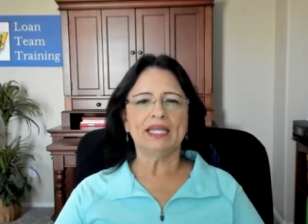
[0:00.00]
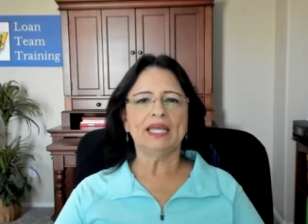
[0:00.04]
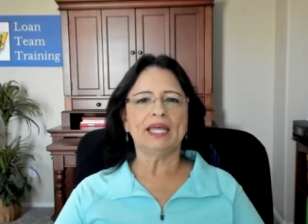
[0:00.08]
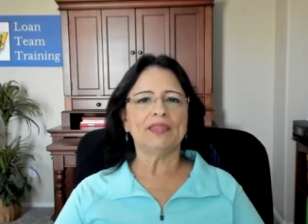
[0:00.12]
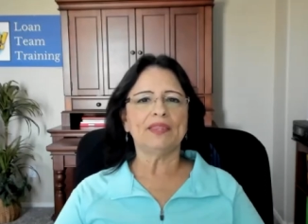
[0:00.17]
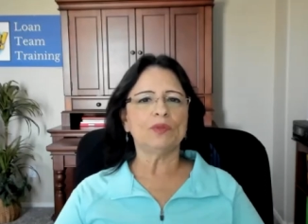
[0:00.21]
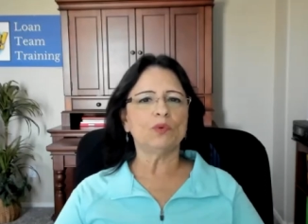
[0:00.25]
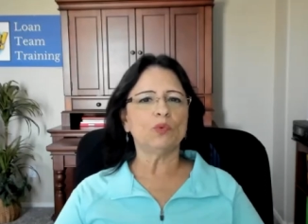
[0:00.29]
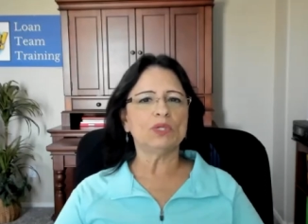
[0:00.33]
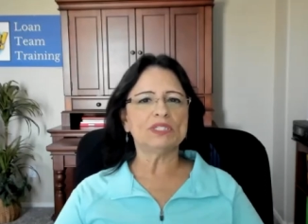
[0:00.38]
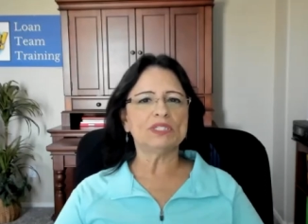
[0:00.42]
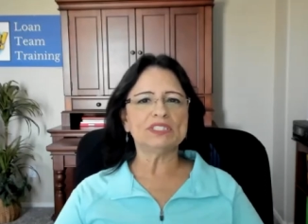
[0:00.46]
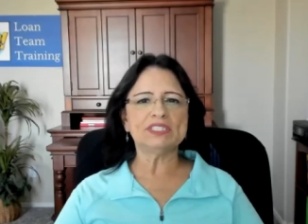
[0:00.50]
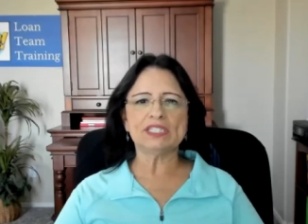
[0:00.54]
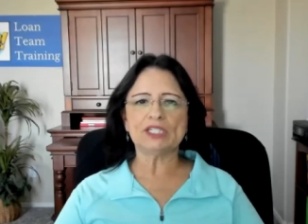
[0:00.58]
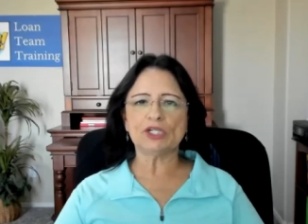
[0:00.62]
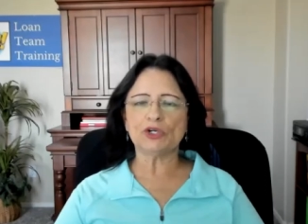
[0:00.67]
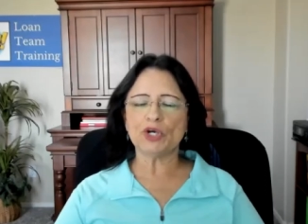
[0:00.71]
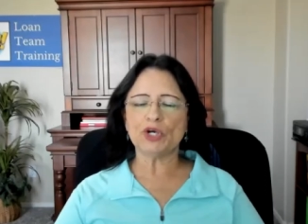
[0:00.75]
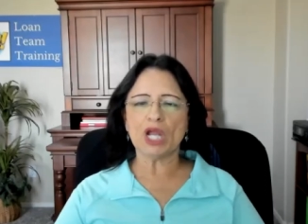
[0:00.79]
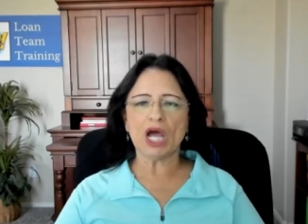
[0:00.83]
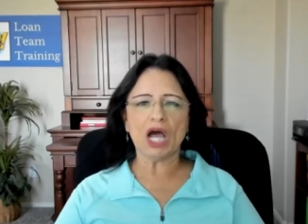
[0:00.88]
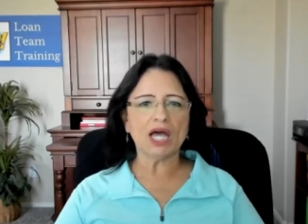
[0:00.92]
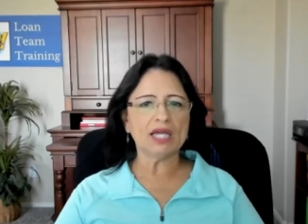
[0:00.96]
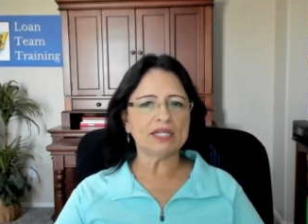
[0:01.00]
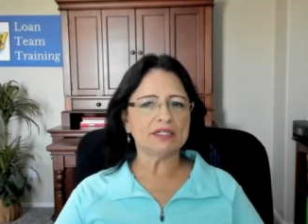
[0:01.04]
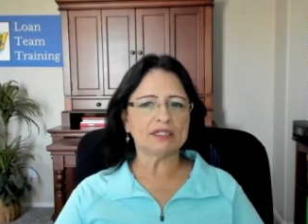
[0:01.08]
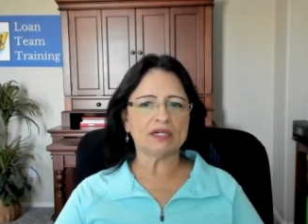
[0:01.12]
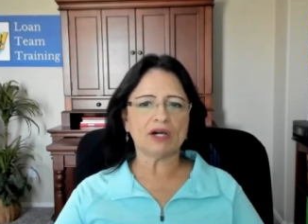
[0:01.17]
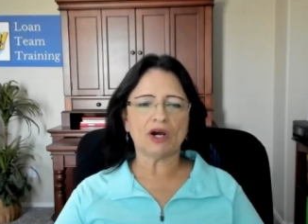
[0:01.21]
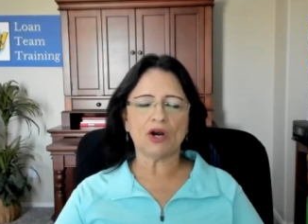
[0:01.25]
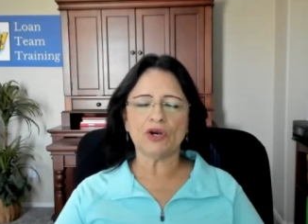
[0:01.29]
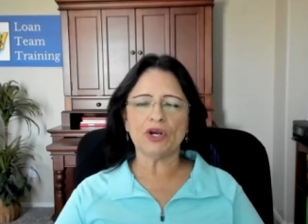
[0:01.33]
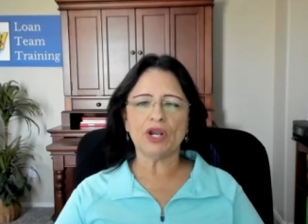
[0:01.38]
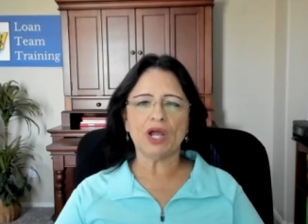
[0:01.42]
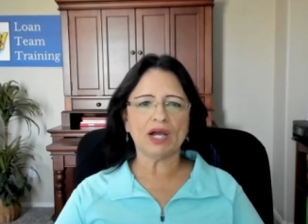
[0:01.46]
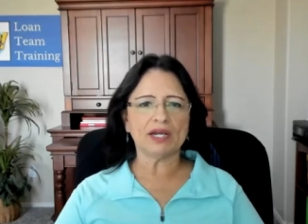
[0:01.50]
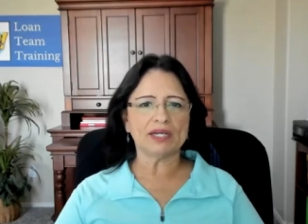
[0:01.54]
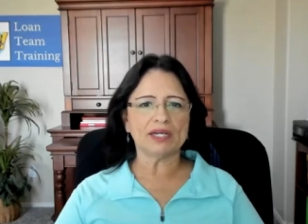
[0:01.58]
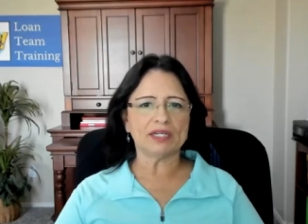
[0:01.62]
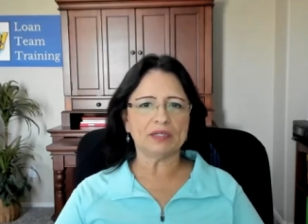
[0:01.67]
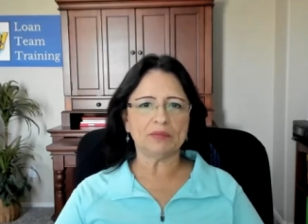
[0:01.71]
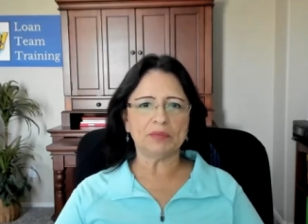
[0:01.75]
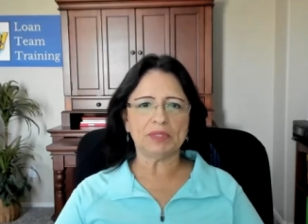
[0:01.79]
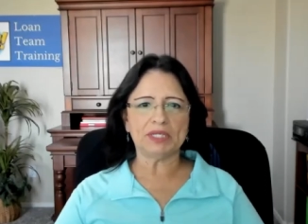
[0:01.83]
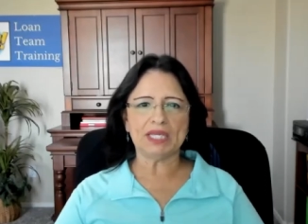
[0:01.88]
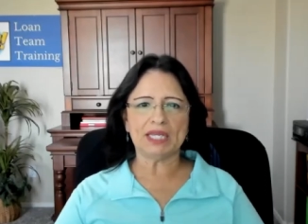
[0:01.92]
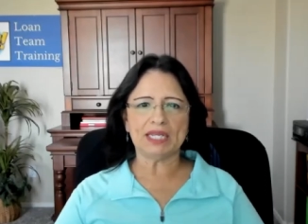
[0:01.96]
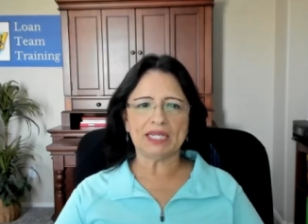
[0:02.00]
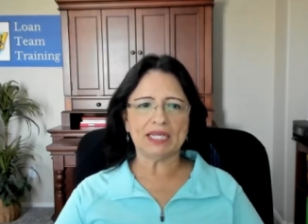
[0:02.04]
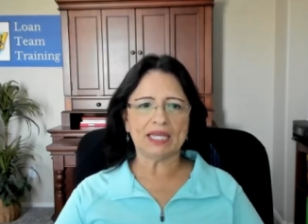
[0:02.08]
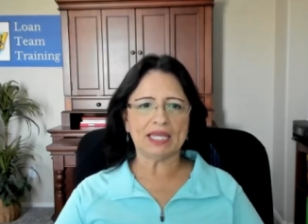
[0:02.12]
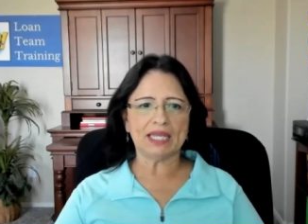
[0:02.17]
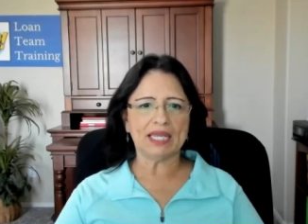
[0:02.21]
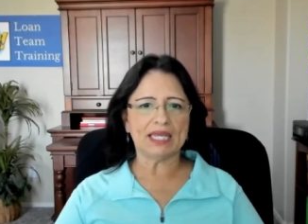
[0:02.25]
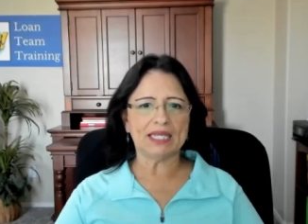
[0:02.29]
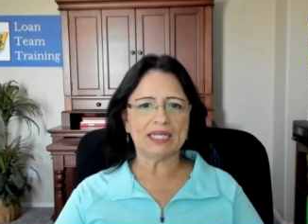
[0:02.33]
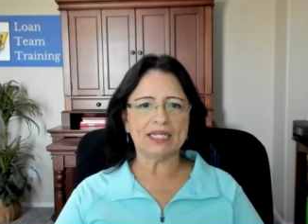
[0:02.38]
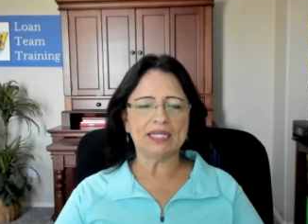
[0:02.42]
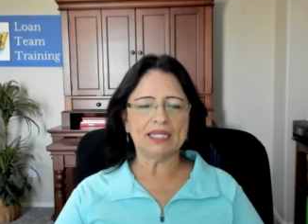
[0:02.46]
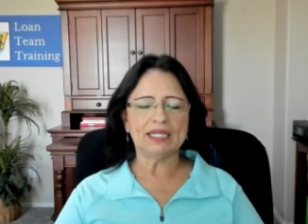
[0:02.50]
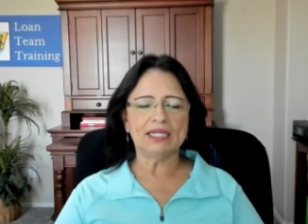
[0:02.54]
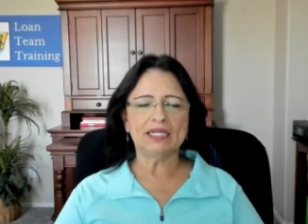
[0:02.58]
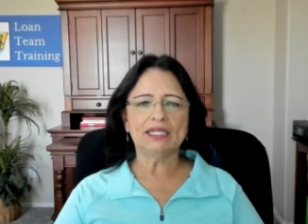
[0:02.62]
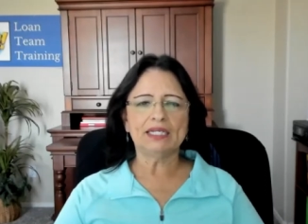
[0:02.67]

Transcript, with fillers: And the ones that are not are not going to be getting ahead.